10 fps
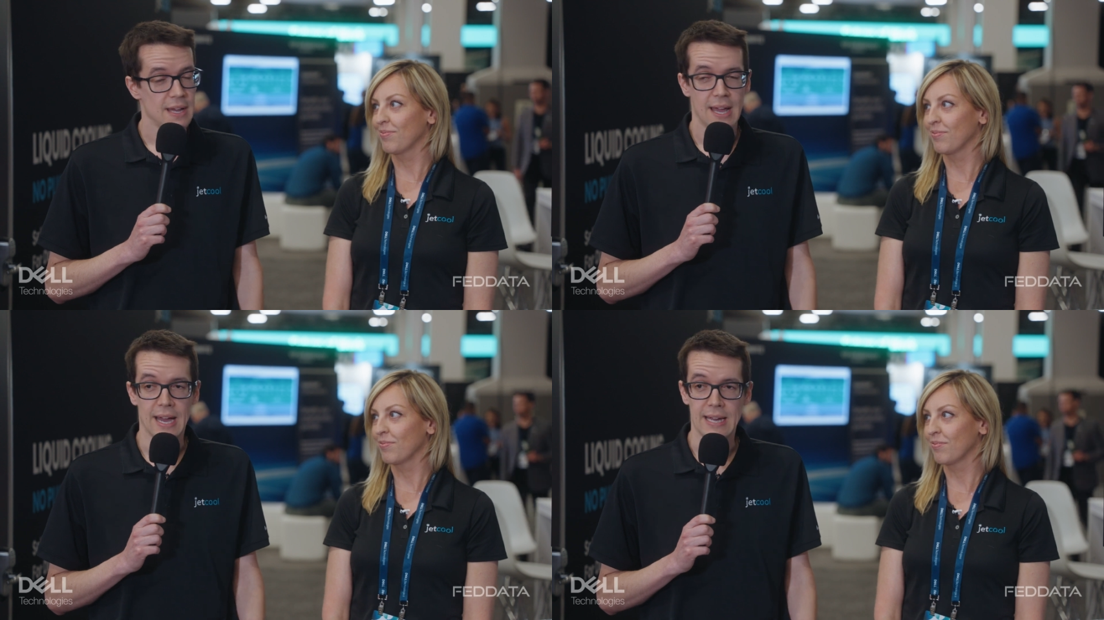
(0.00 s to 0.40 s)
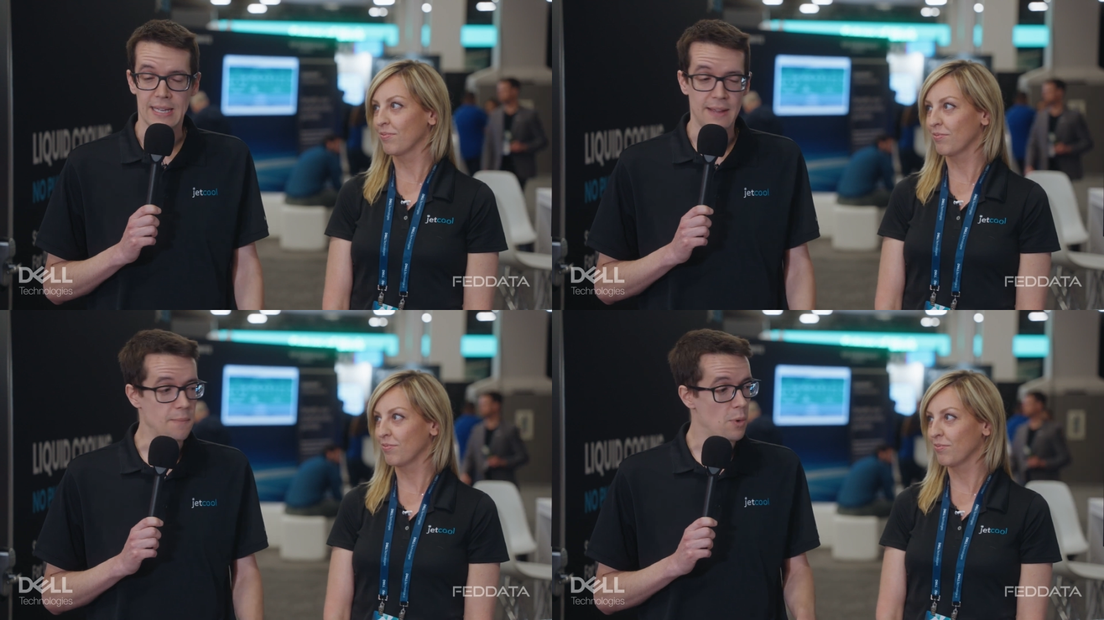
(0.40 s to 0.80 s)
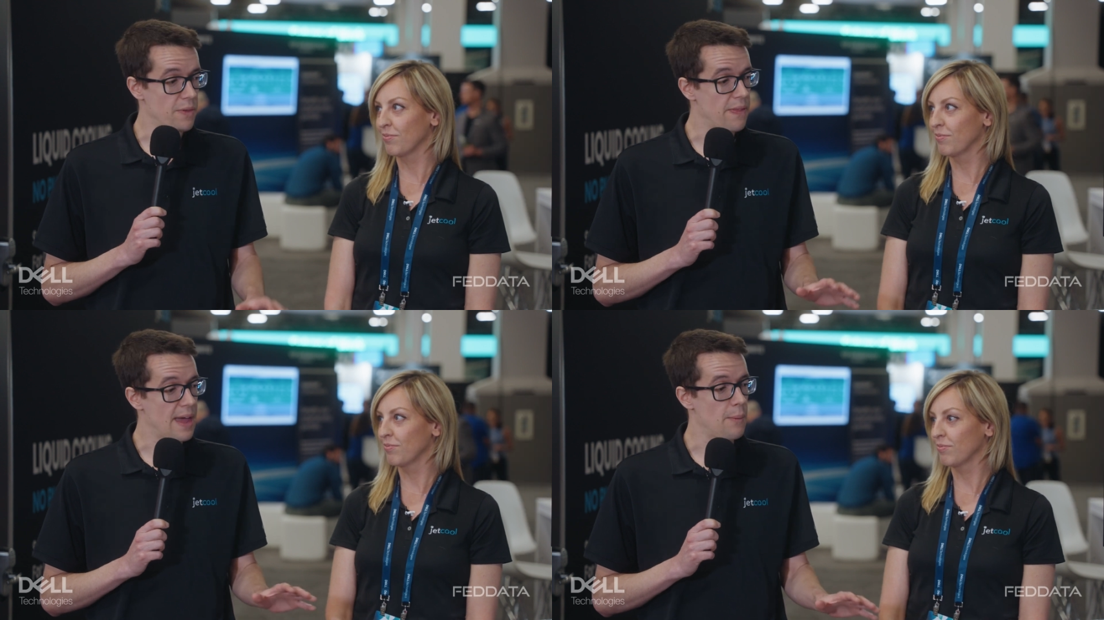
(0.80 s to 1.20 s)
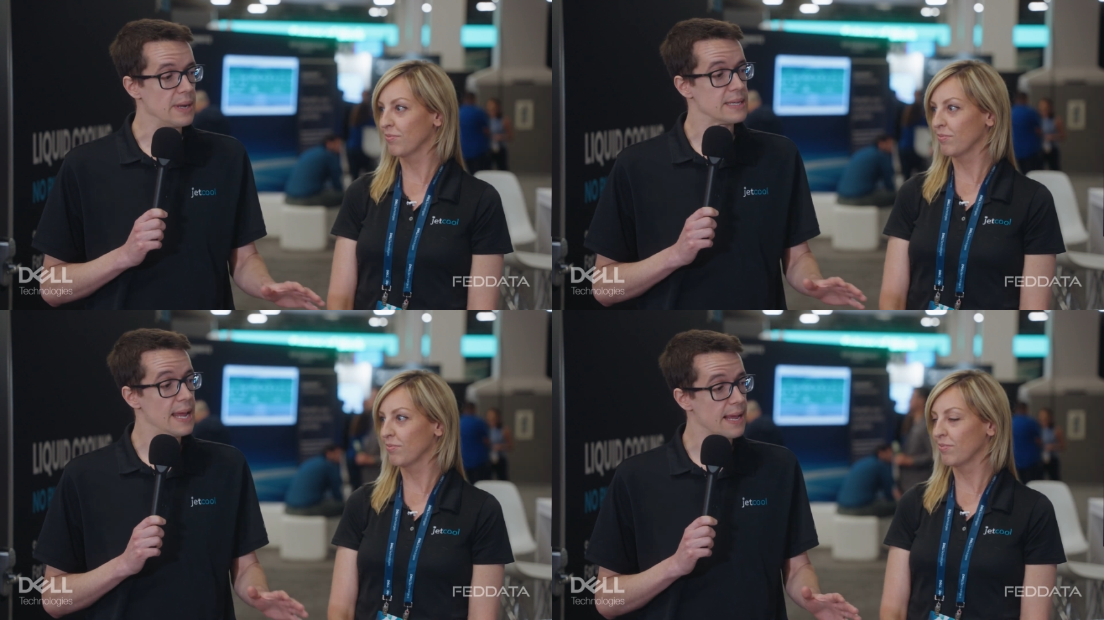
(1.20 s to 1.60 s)
Speaker 1: And even more than that,
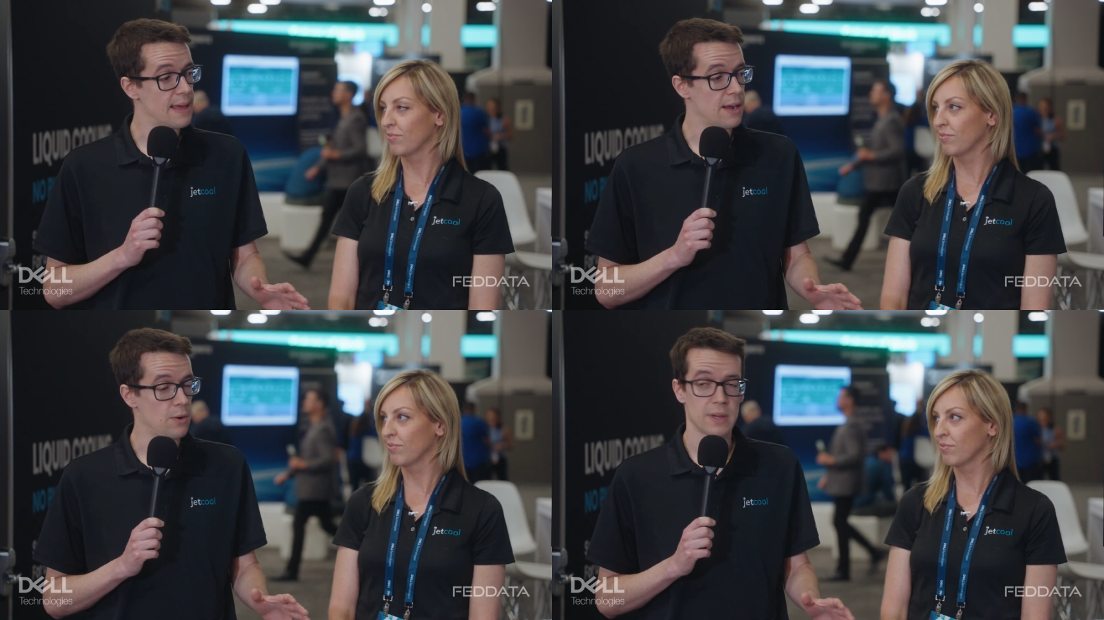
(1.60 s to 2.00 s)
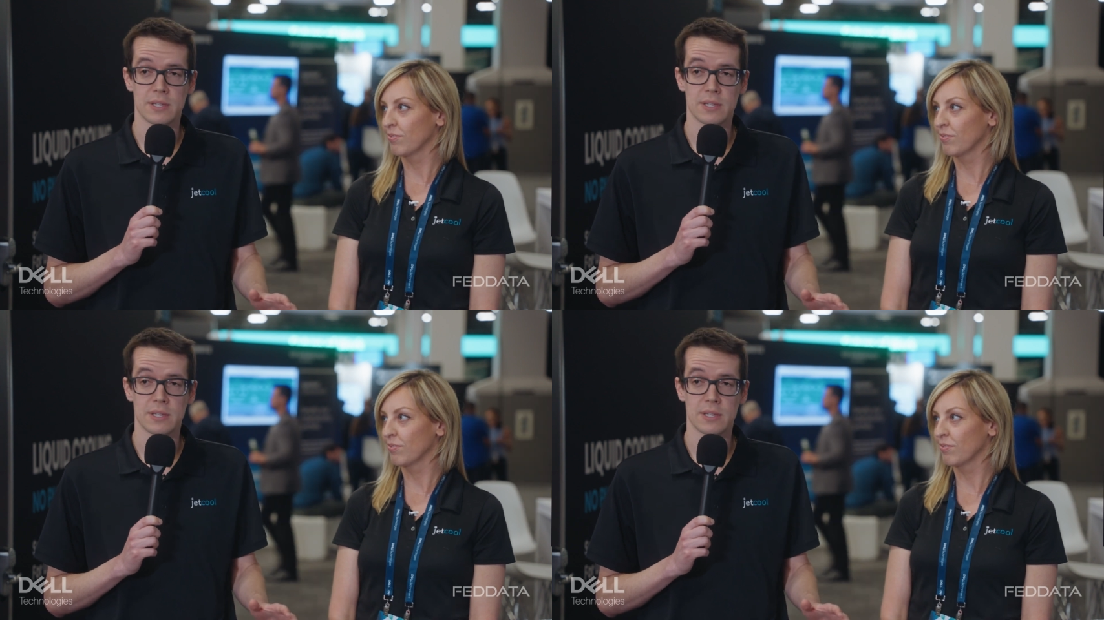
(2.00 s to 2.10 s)
we take that cooling